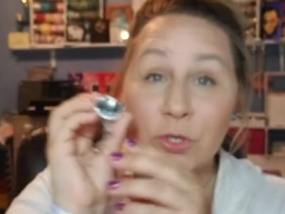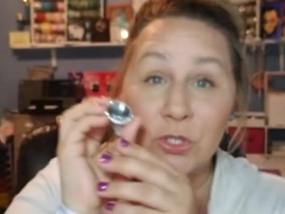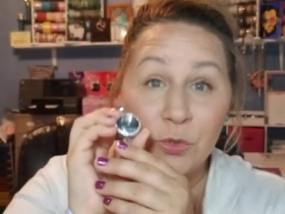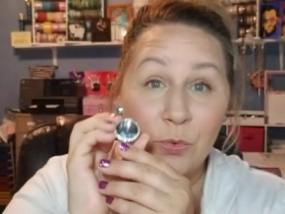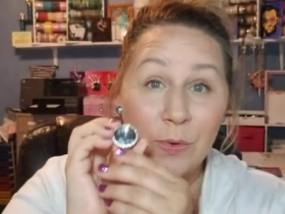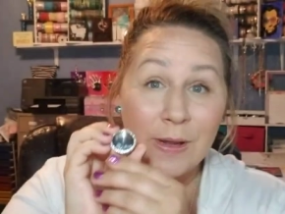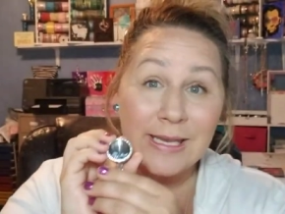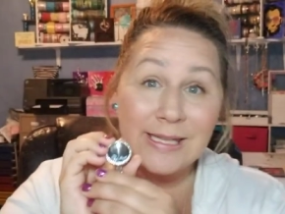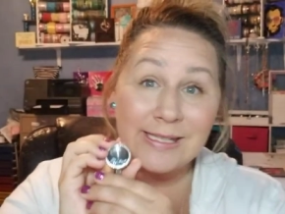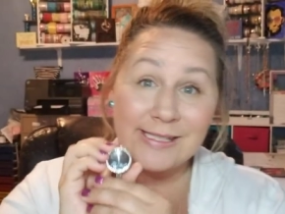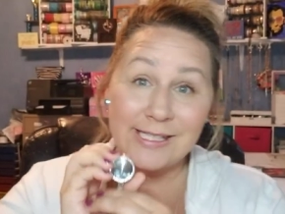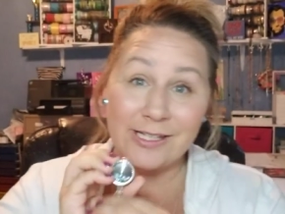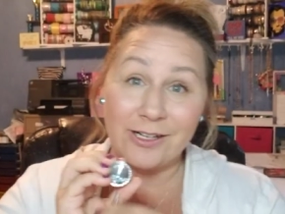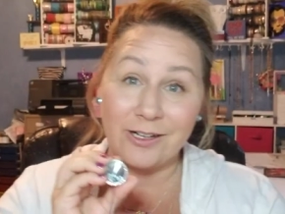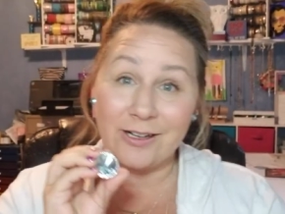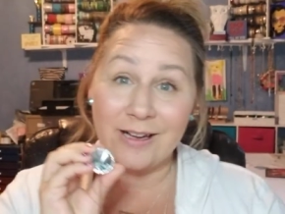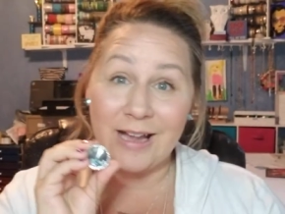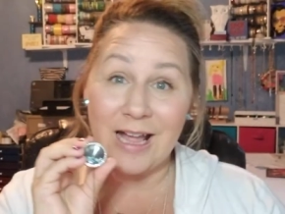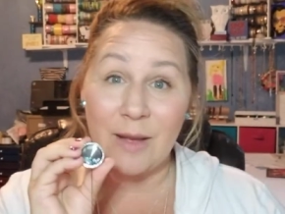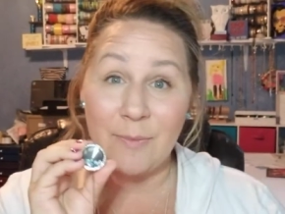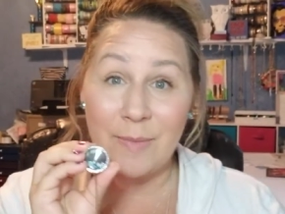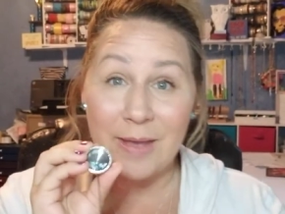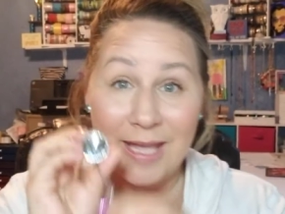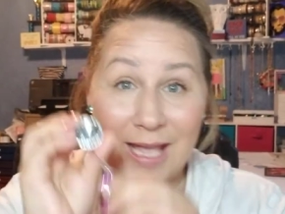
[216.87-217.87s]
twins that are
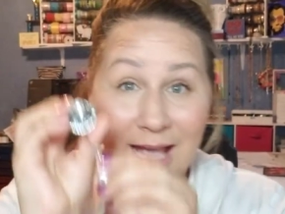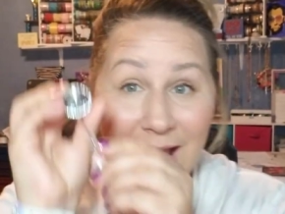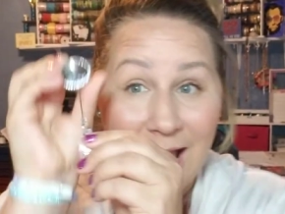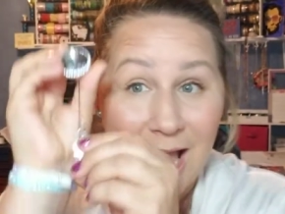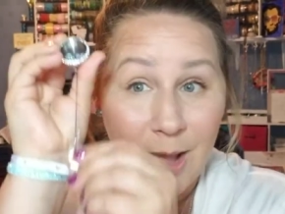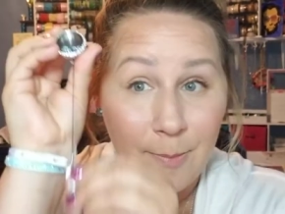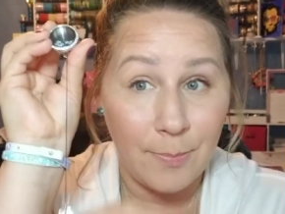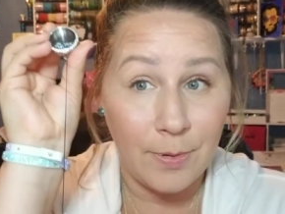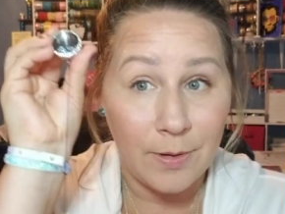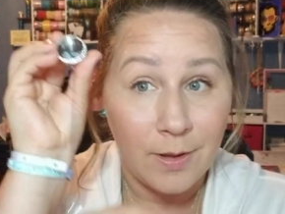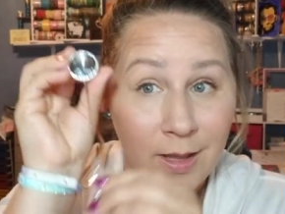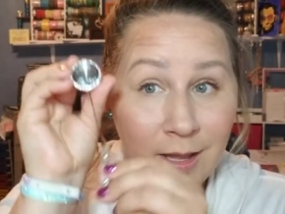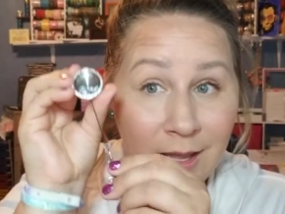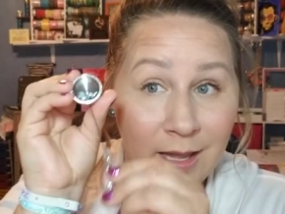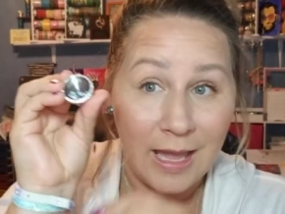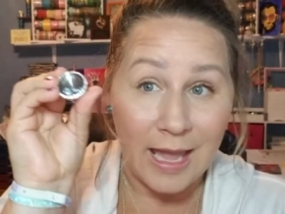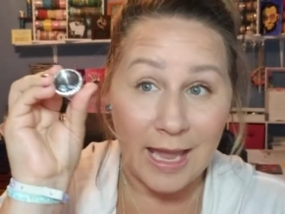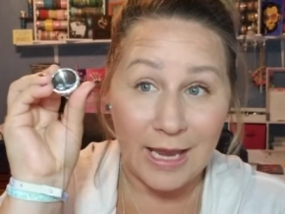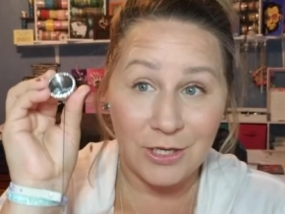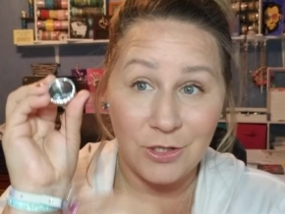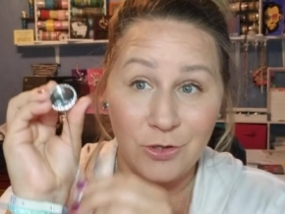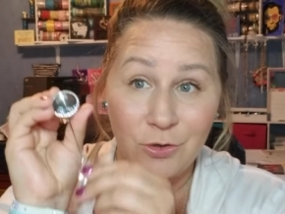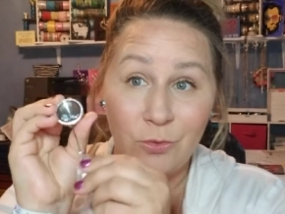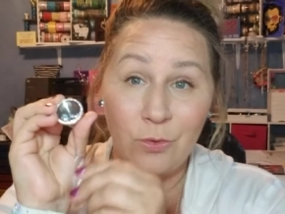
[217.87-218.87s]
coming up
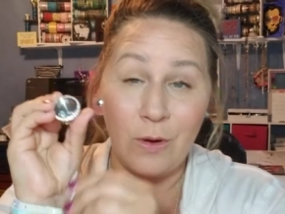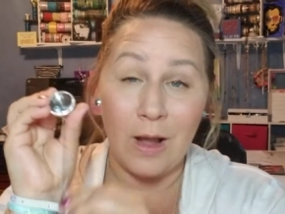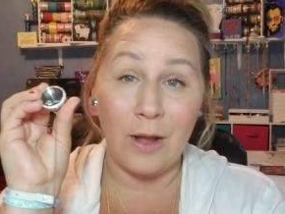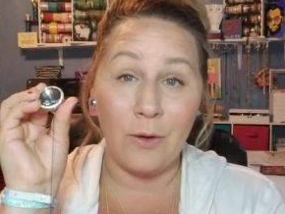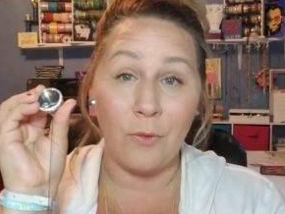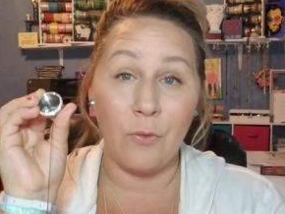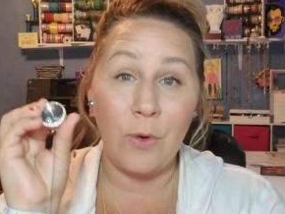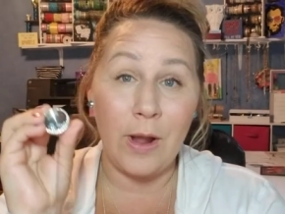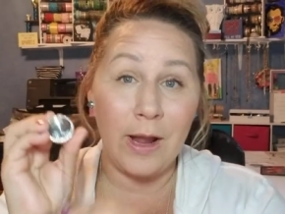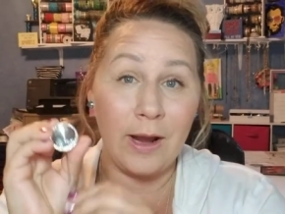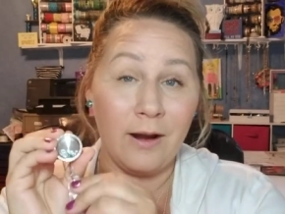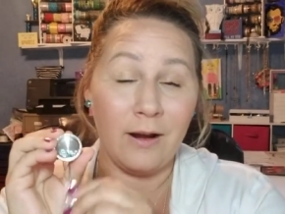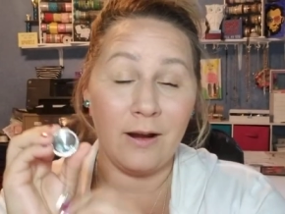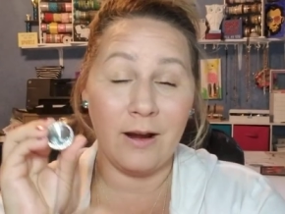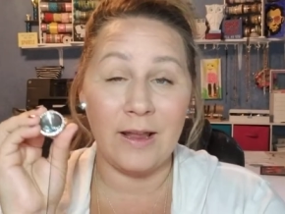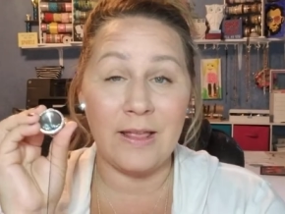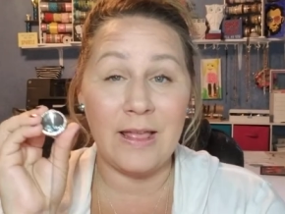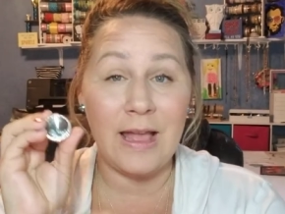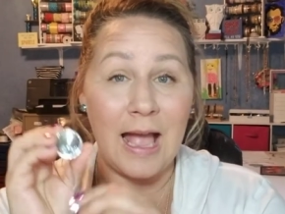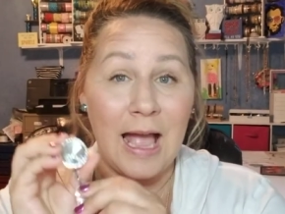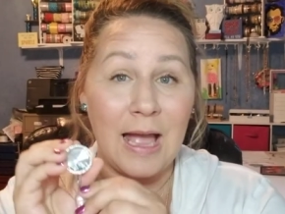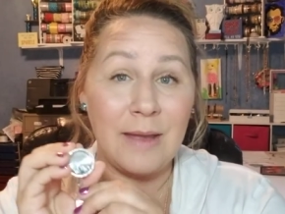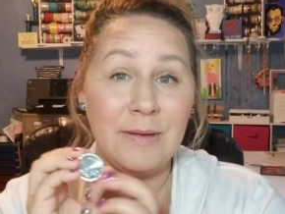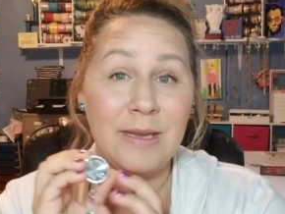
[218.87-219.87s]
and you wear
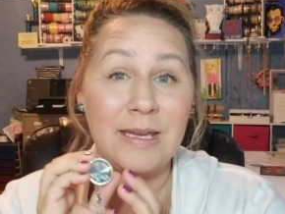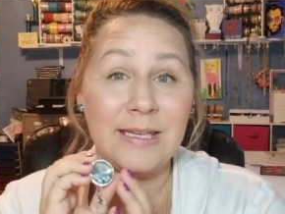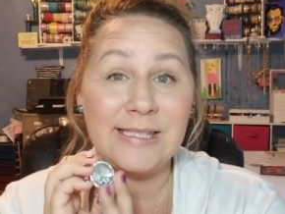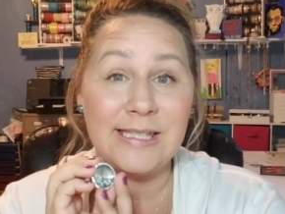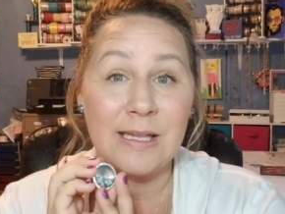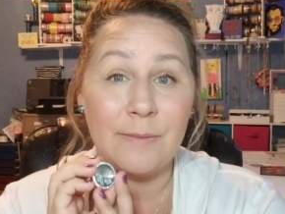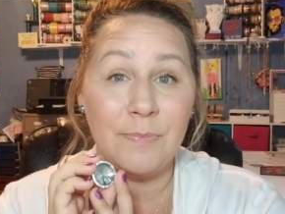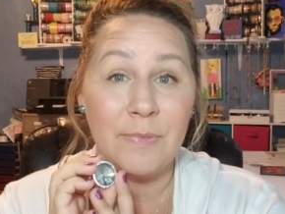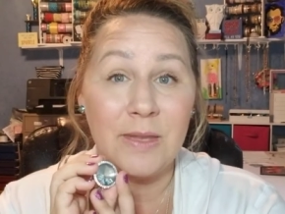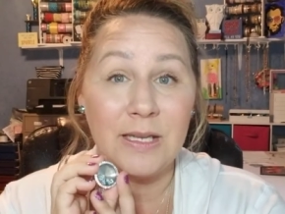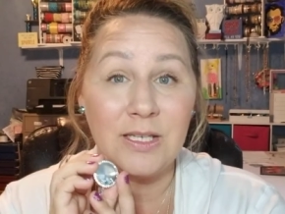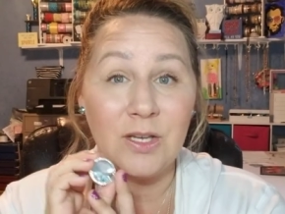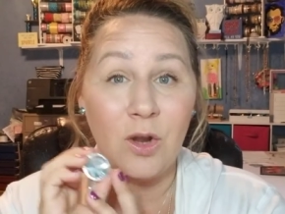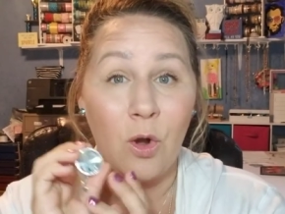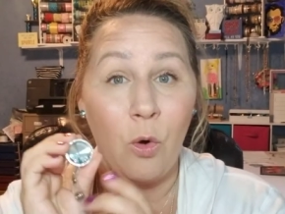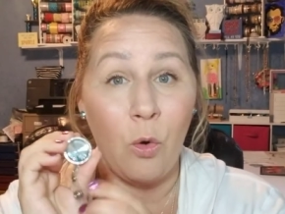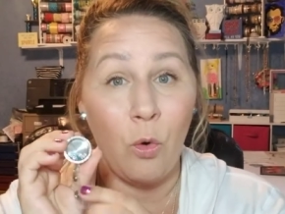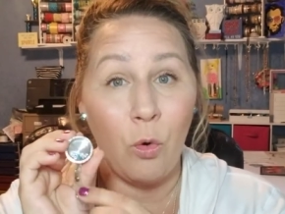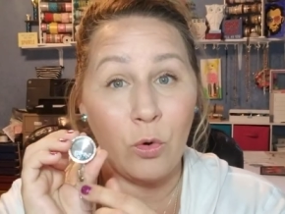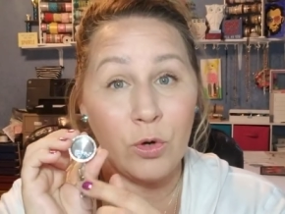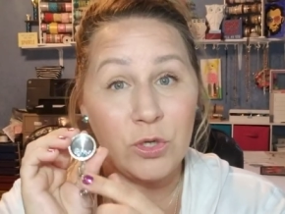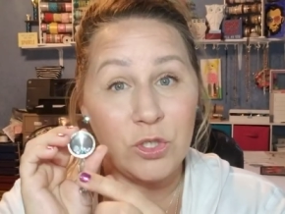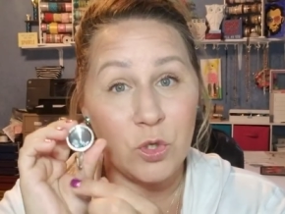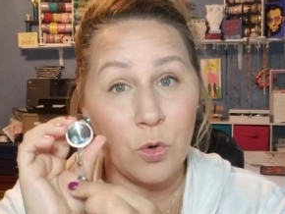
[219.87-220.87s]
uh, need something to
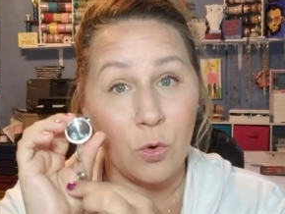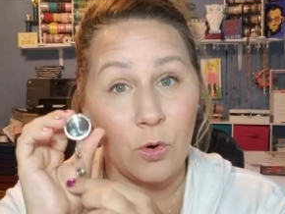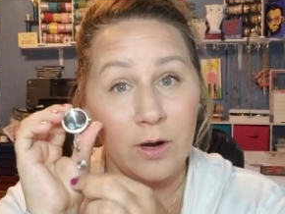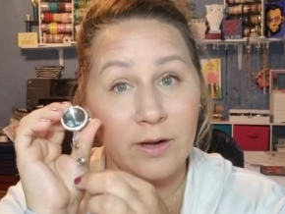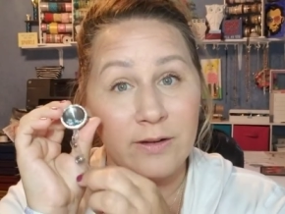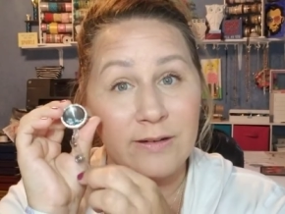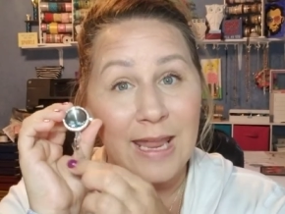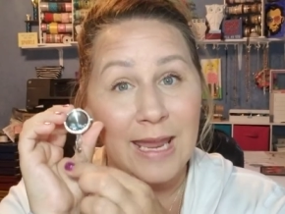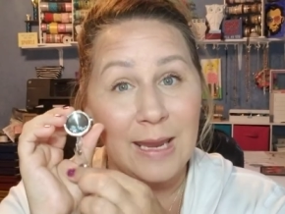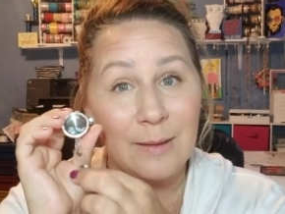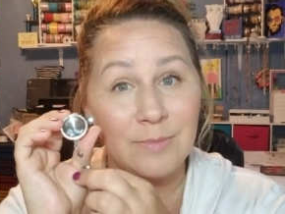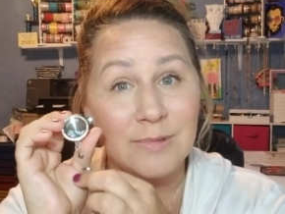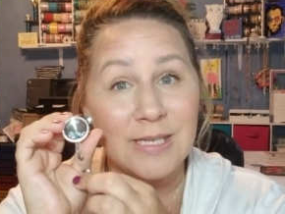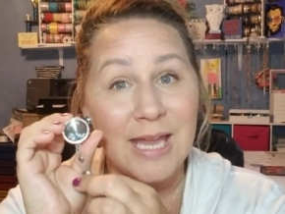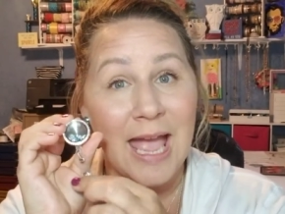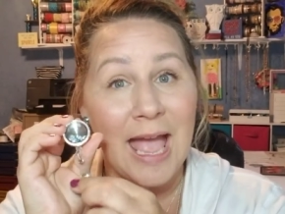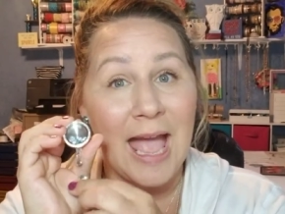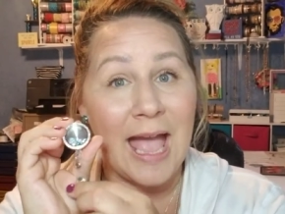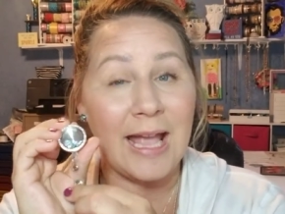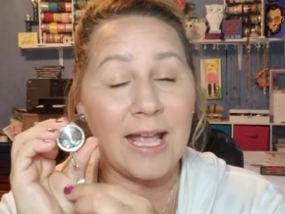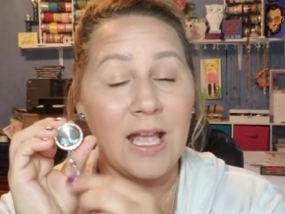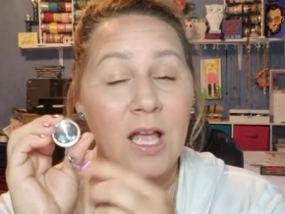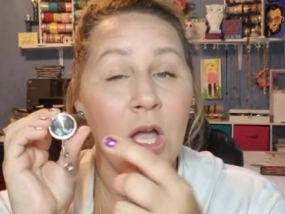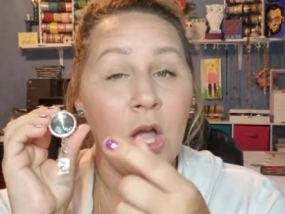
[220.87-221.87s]
hold your name
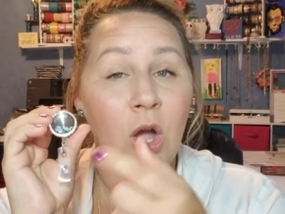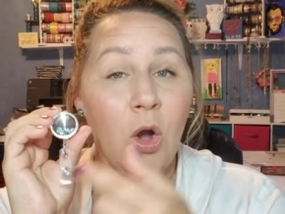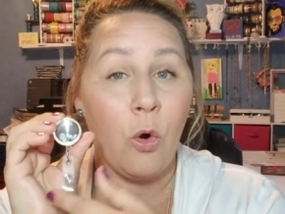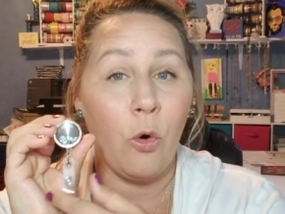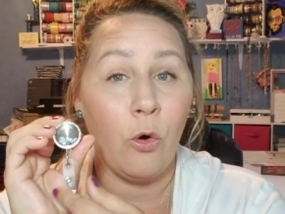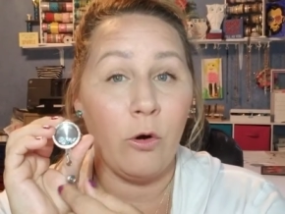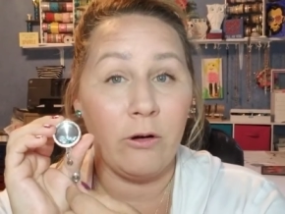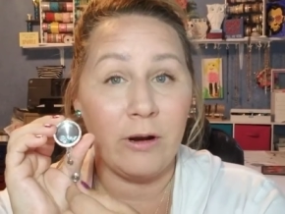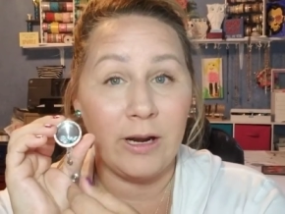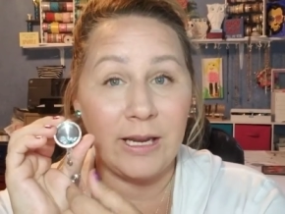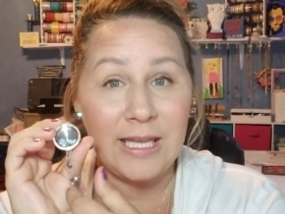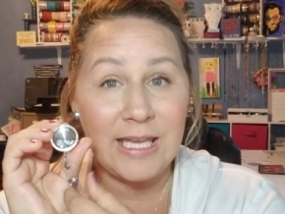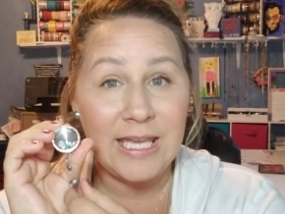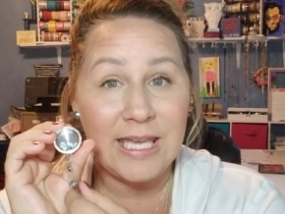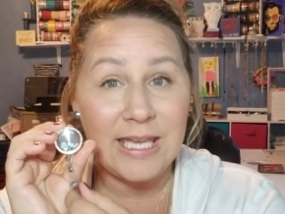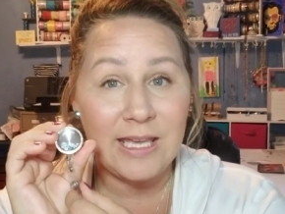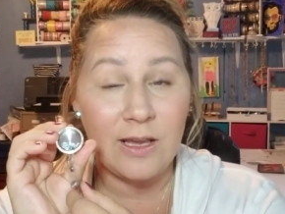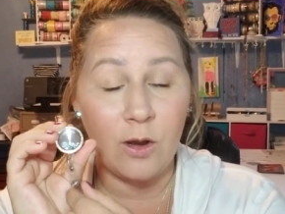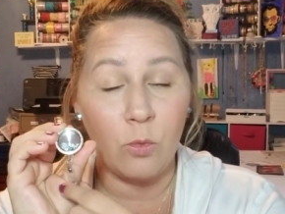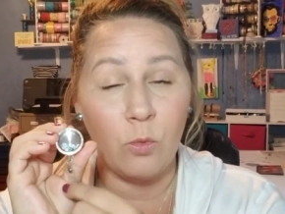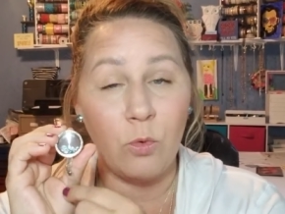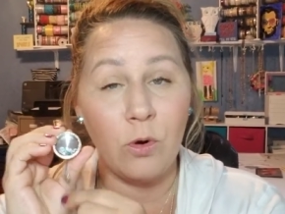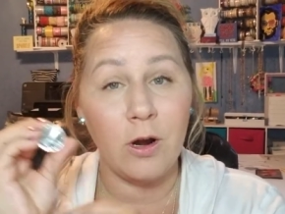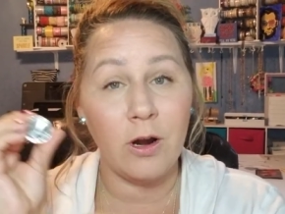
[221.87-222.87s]
tag or a key
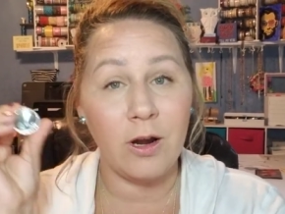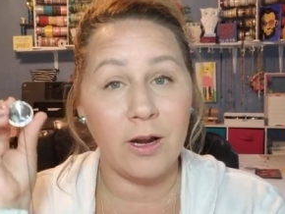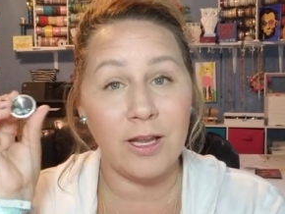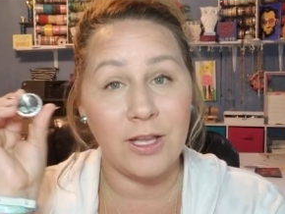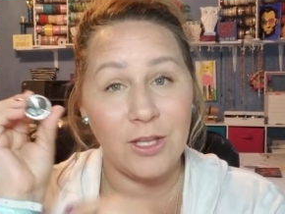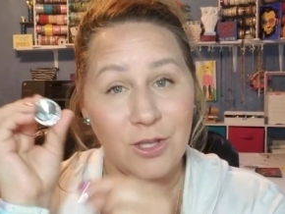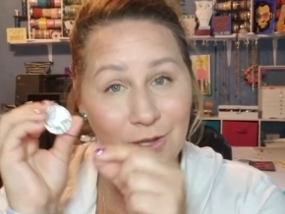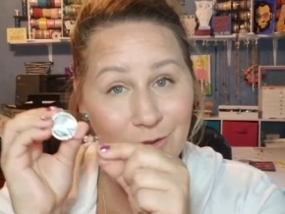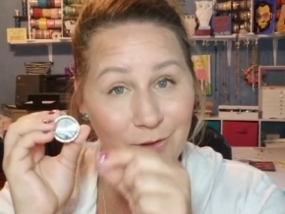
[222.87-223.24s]
at work.